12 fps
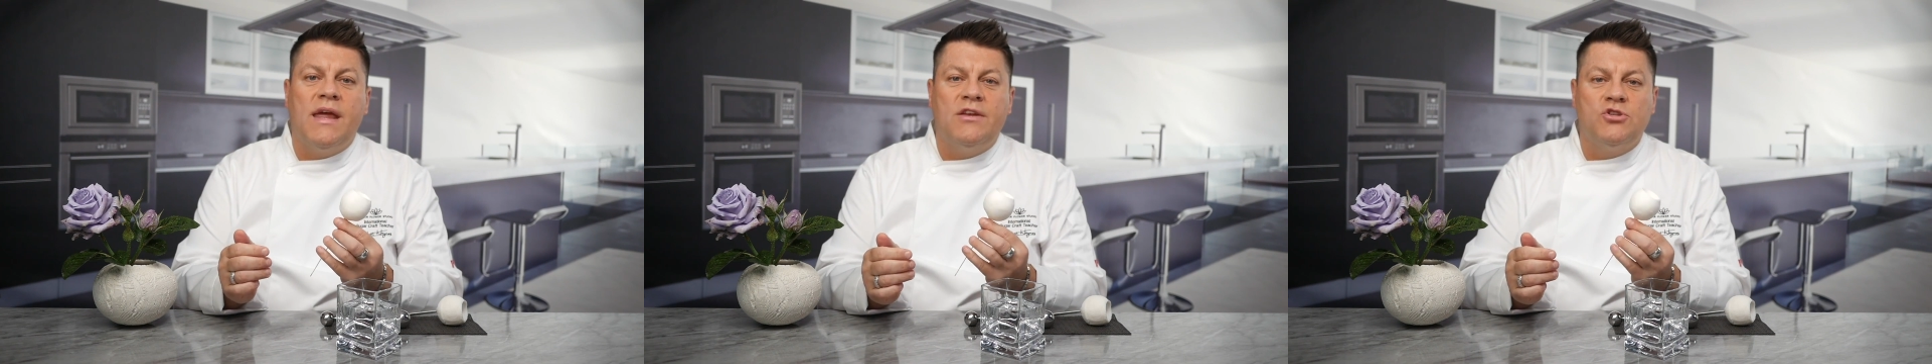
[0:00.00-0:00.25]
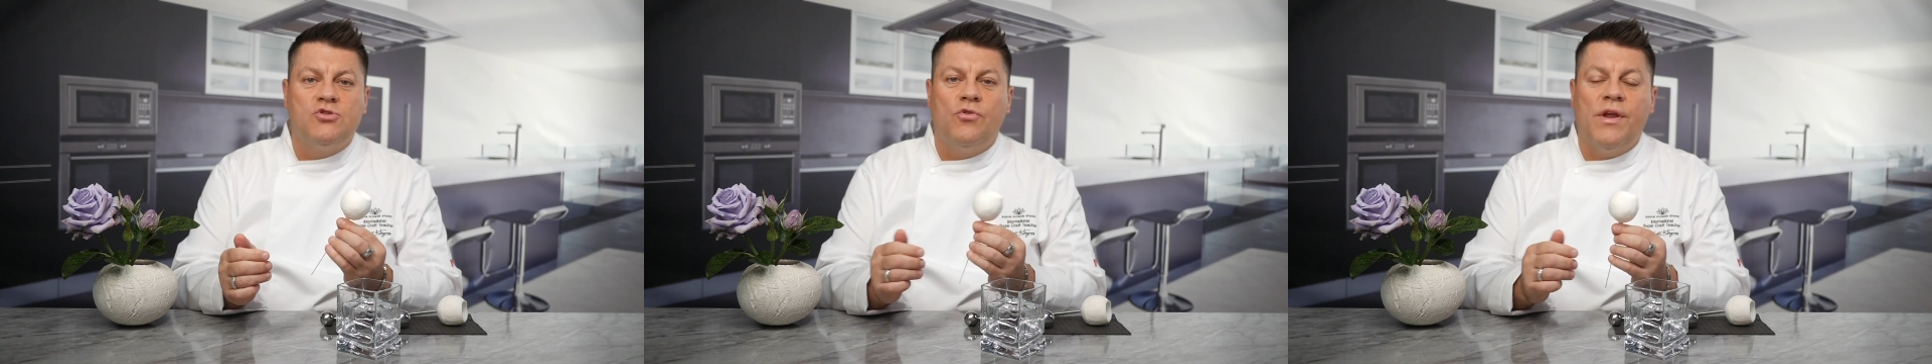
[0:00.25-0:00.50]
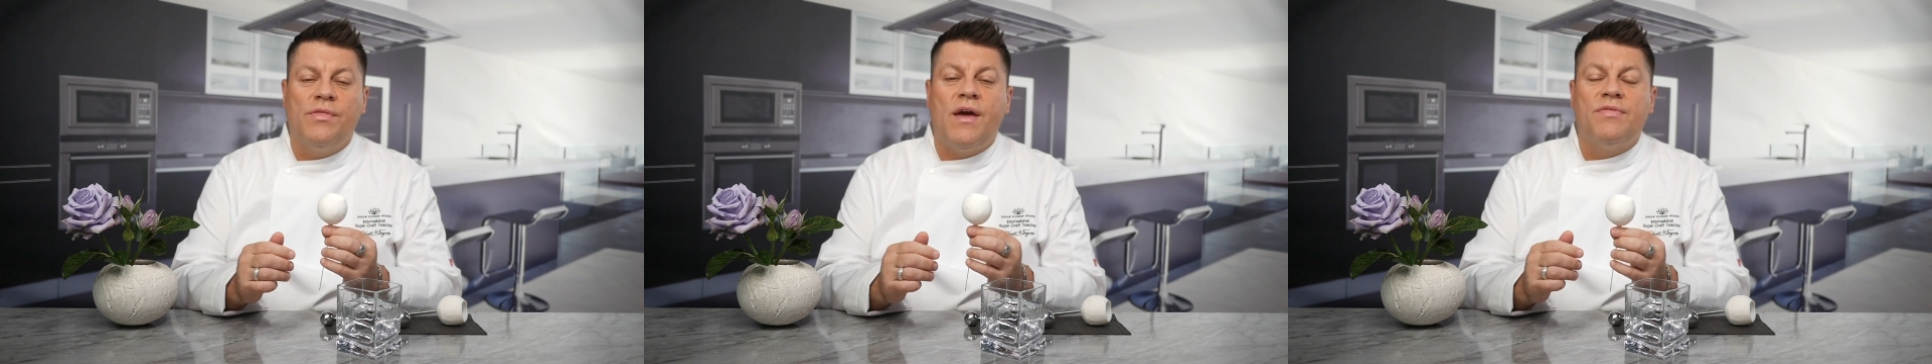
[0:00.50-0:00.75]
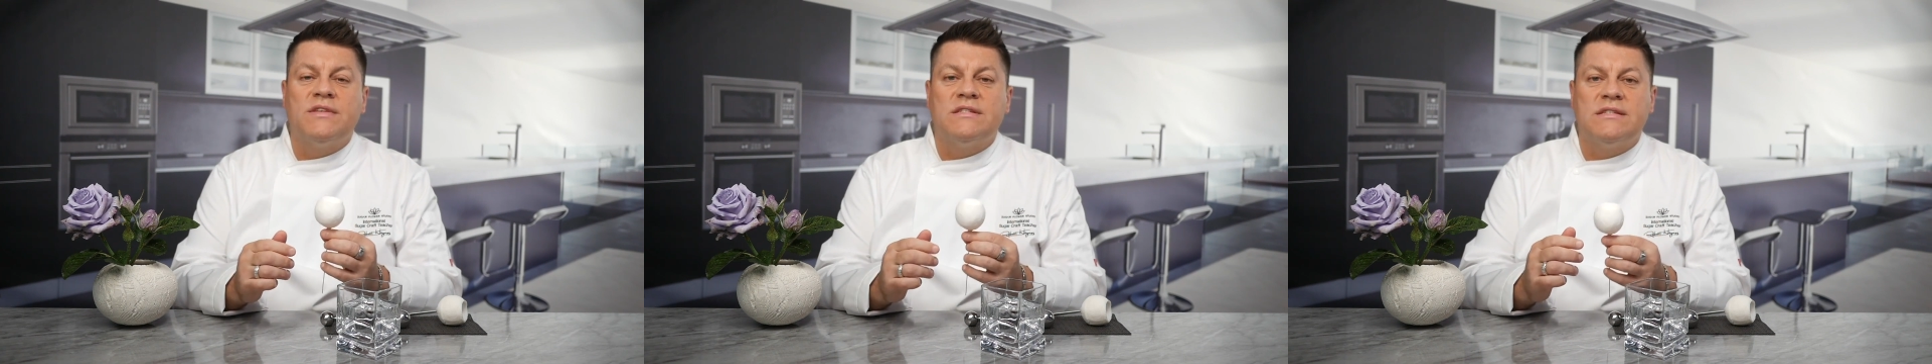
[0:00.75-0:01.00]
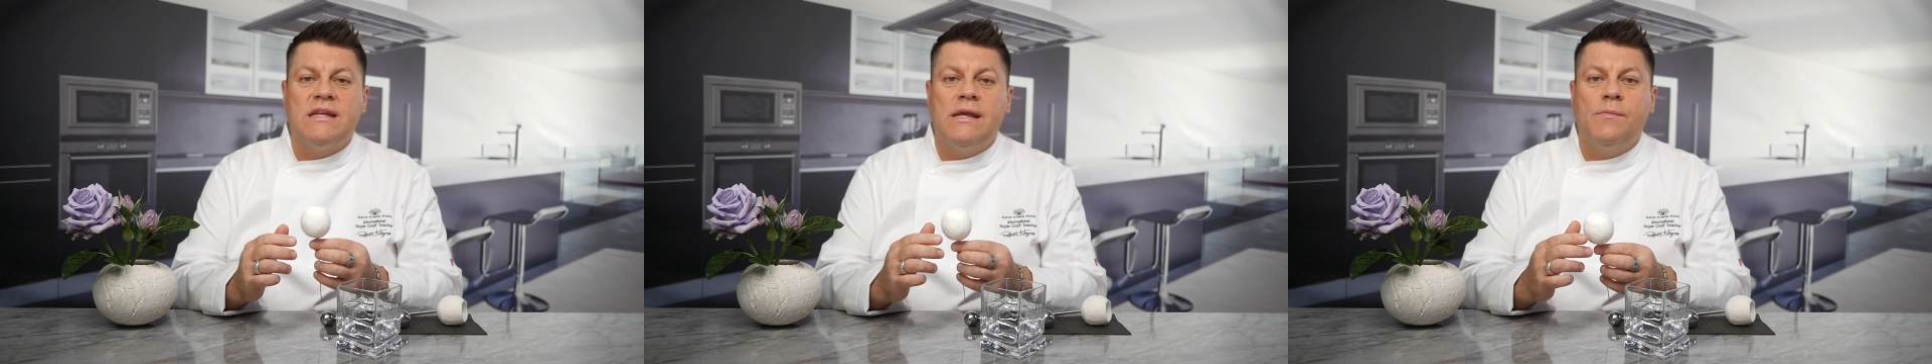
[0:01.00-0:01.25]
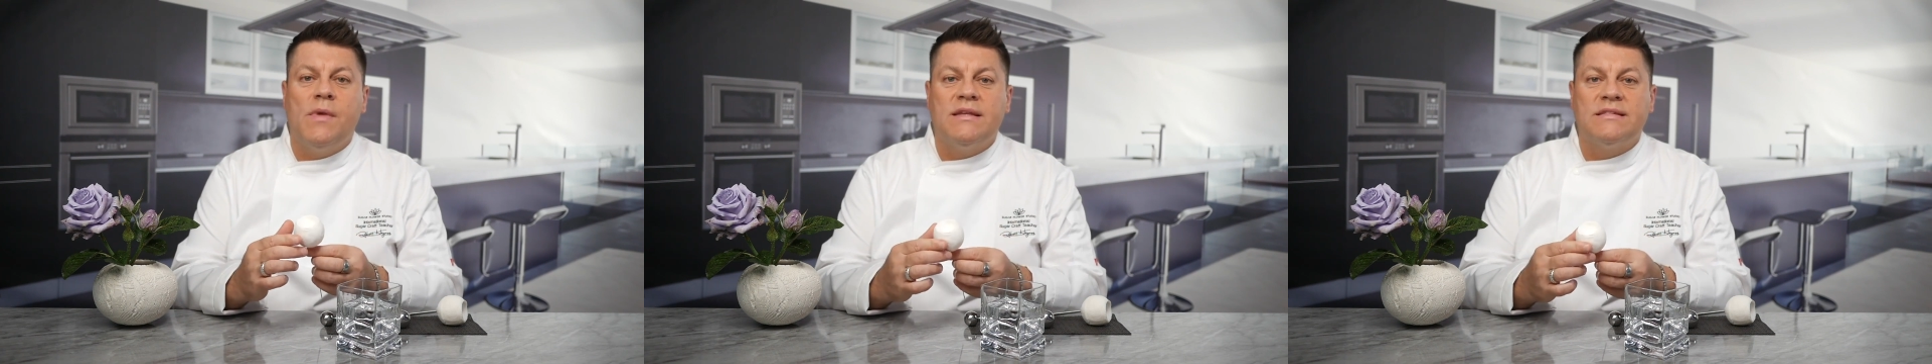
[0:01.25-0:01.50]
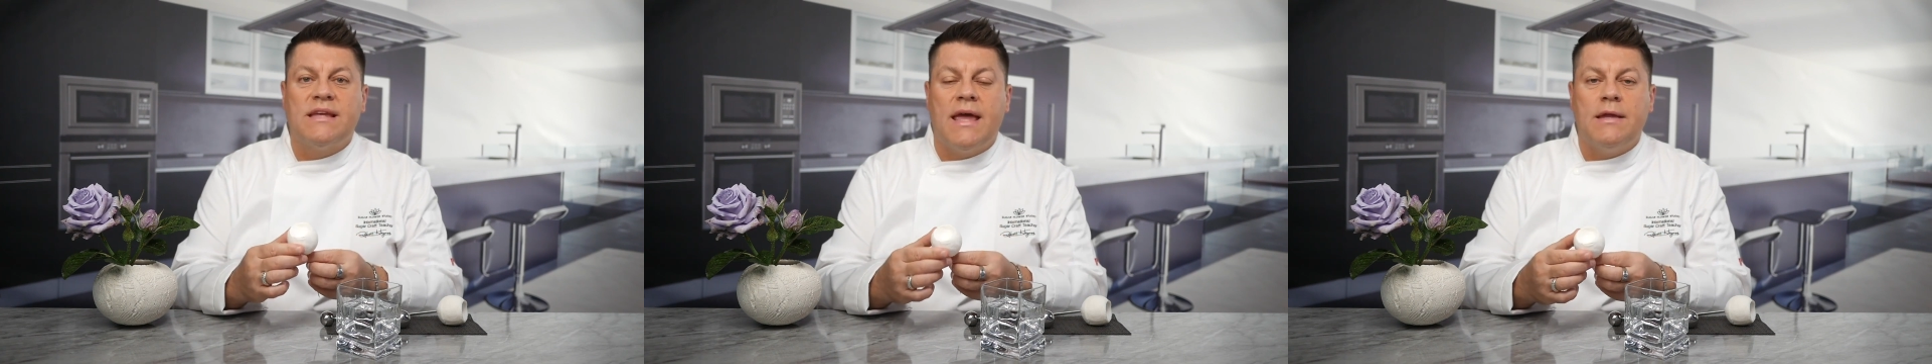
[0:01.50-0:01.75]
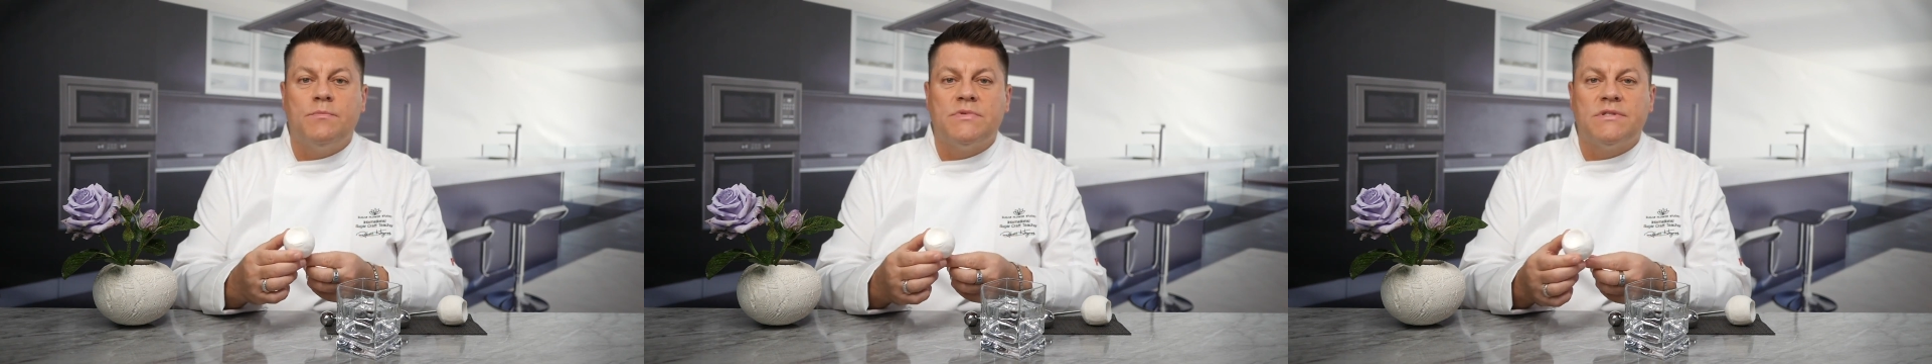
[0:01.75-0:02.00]
ensuring that the steam
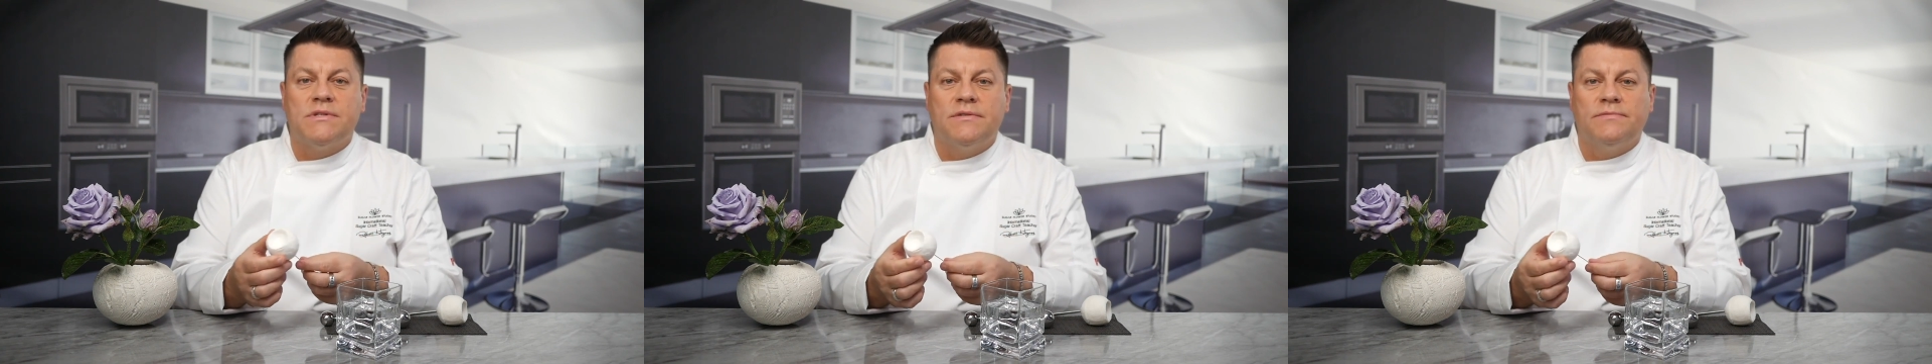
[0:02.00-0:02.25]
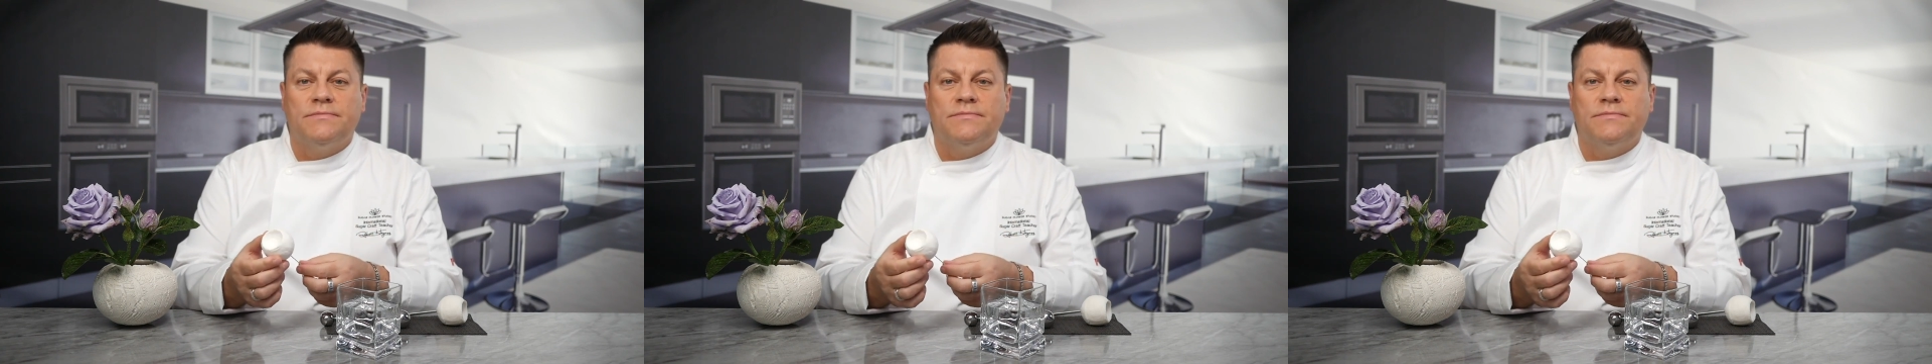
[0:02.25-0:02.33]
escapes.